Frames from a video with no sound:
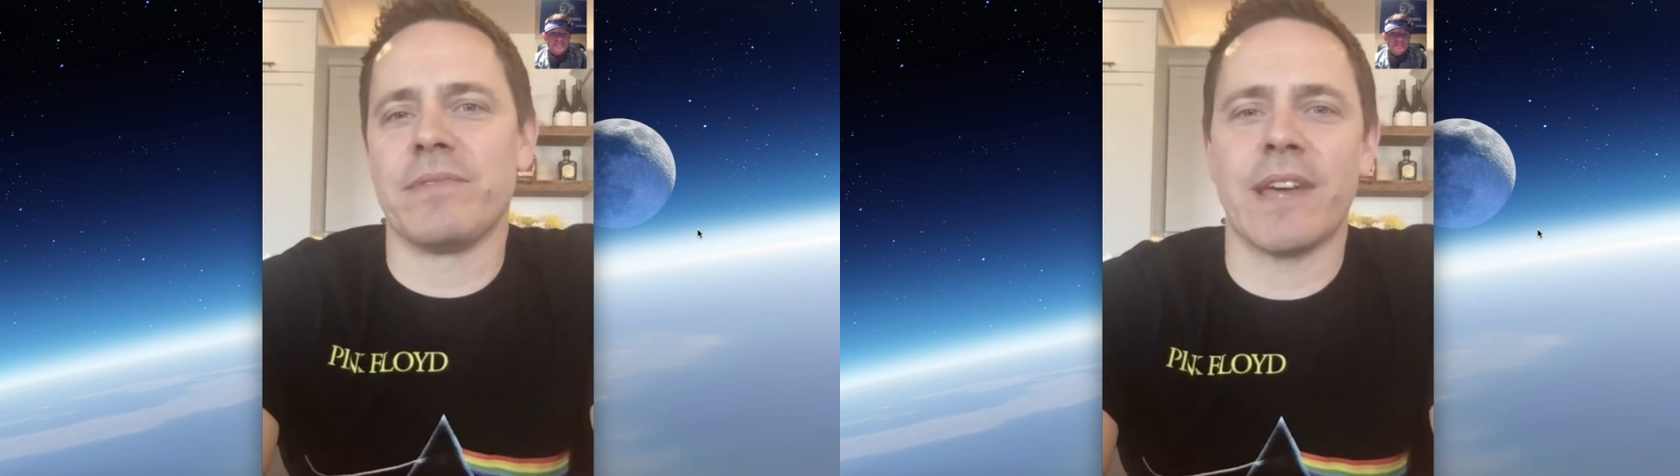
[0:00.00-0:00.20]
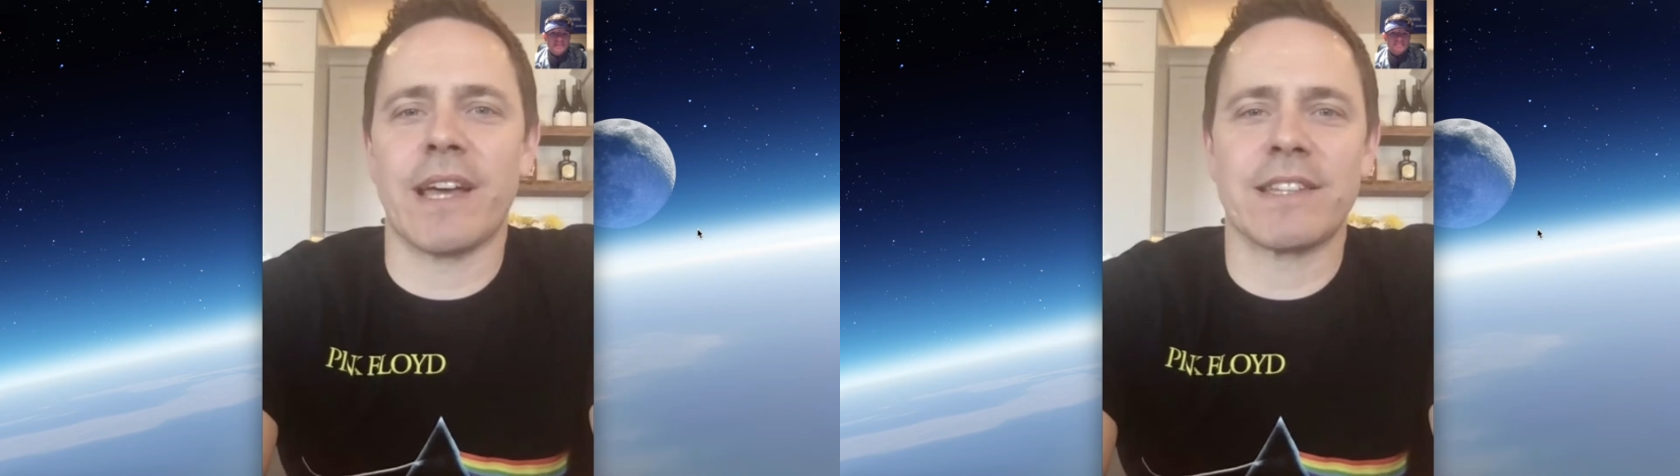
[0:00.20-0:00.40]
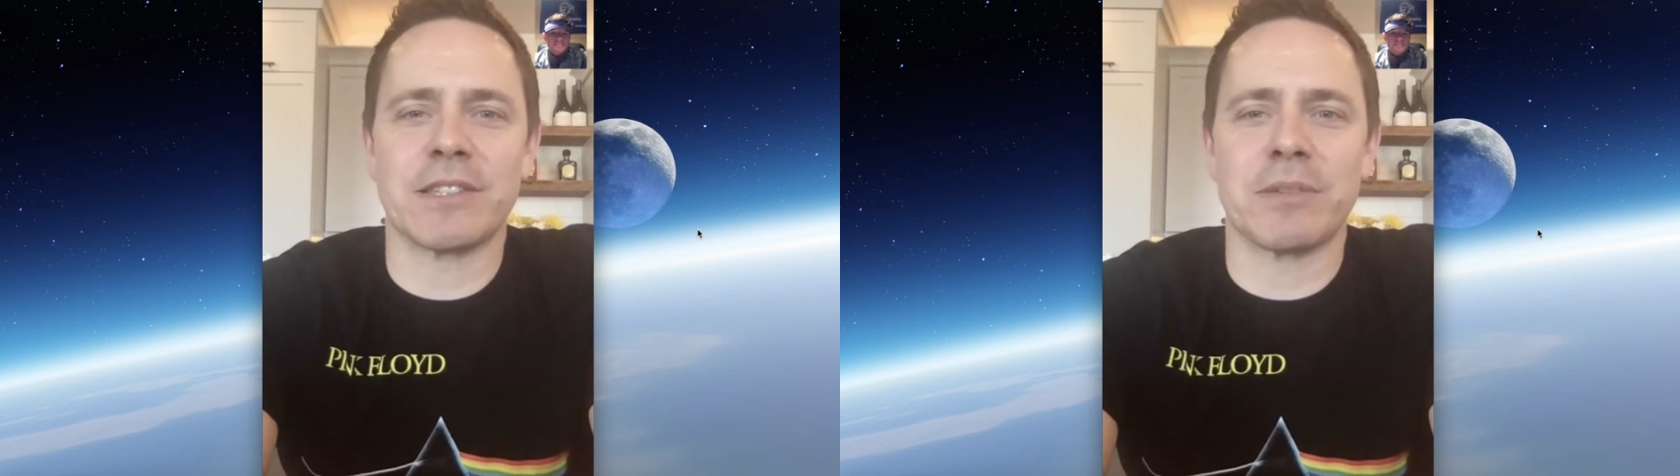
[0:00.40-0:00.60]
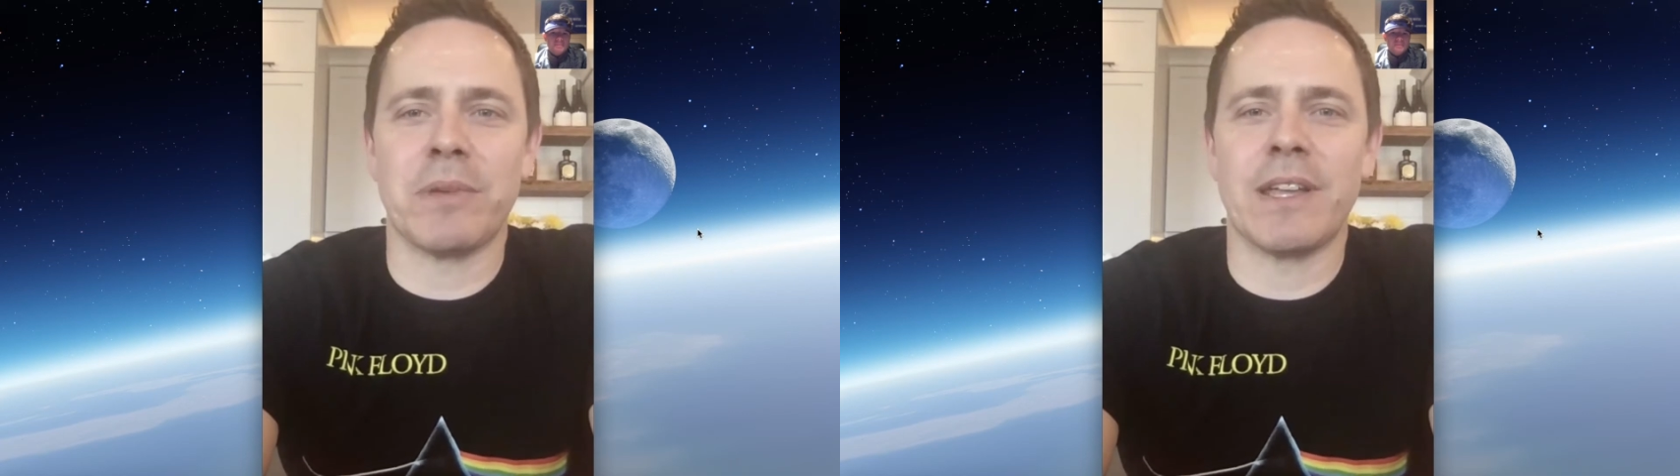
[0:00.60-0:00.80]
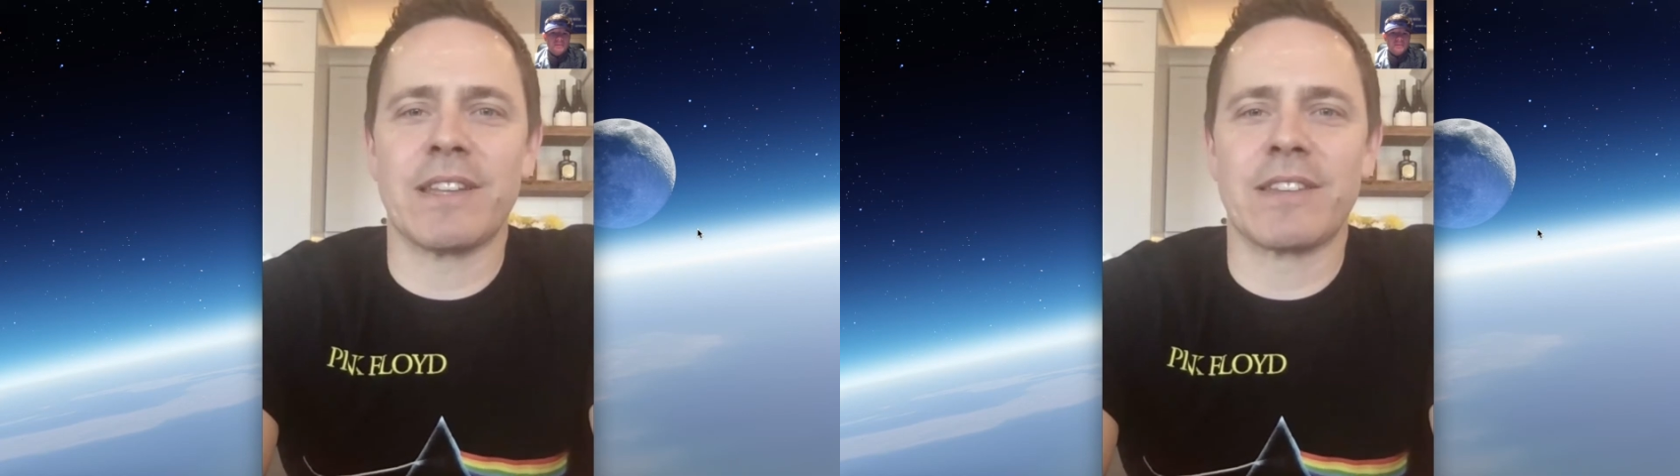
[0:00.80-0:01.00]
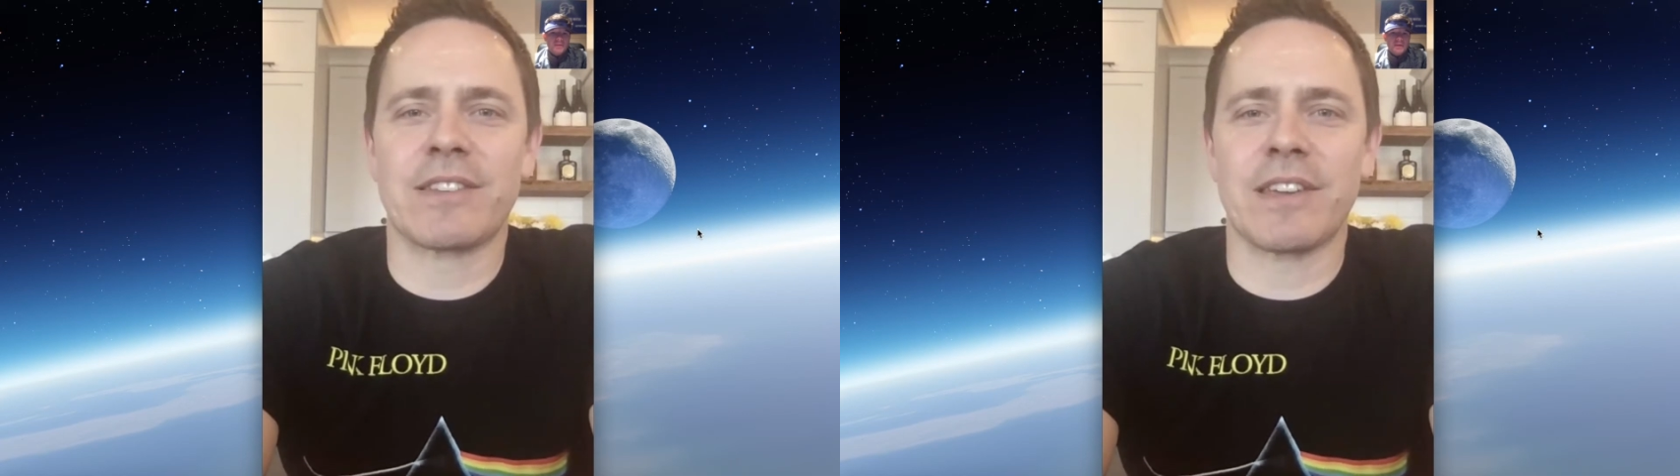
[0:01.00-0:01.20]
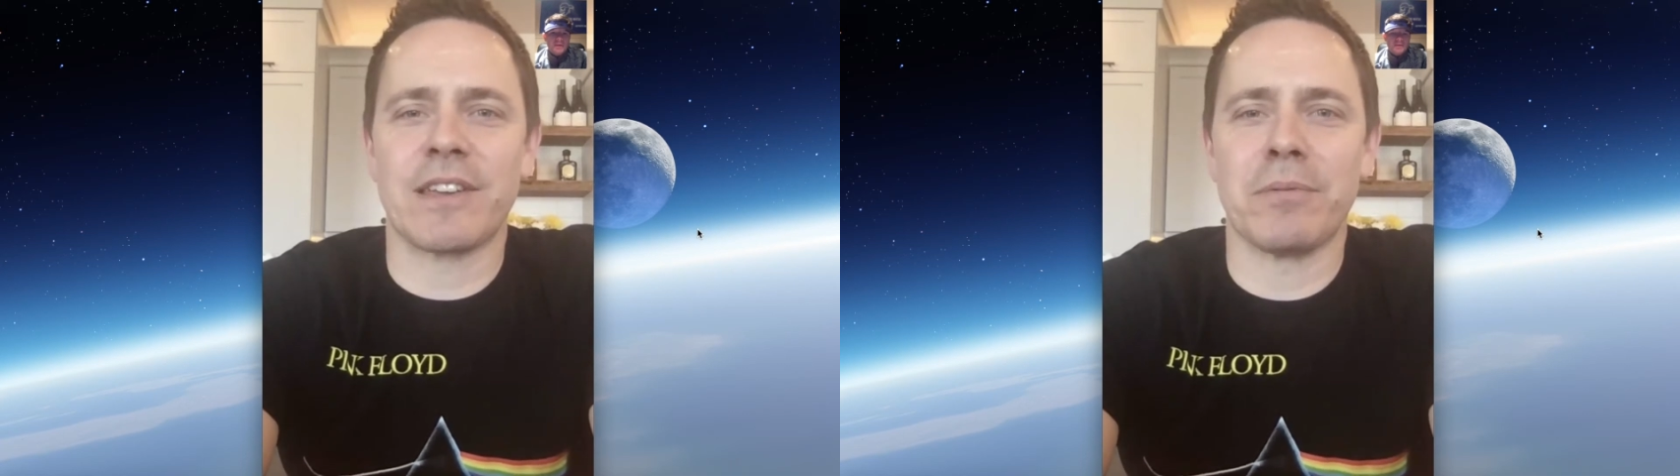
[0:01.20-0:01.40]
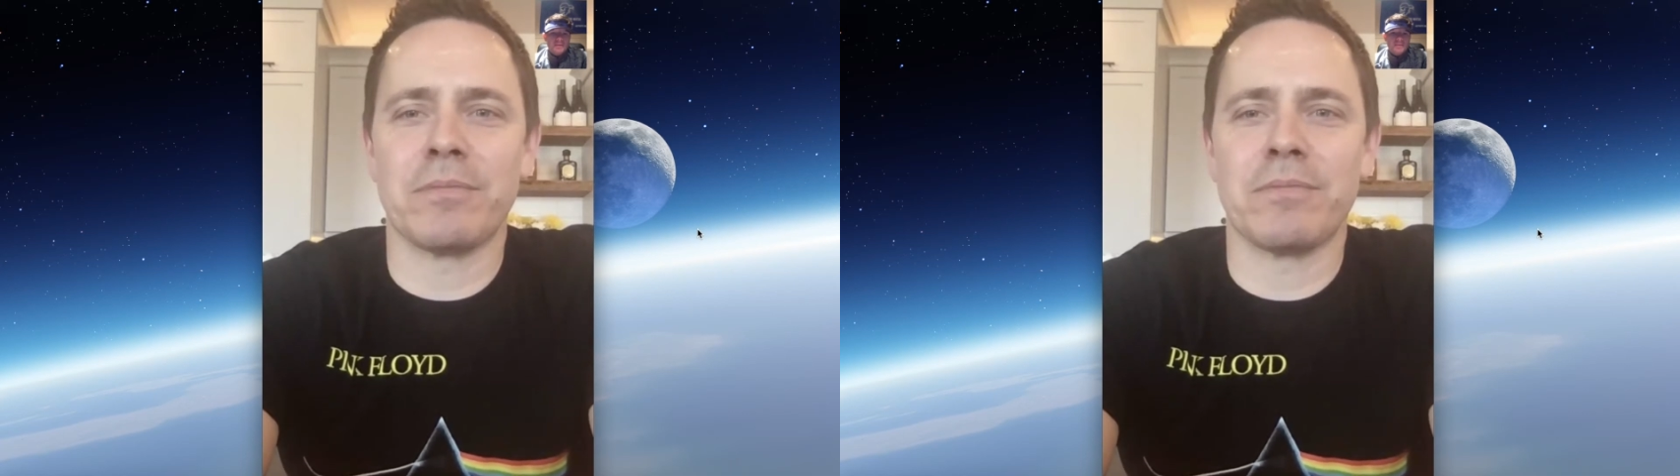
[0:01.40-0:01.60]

that doesn't mean it's going to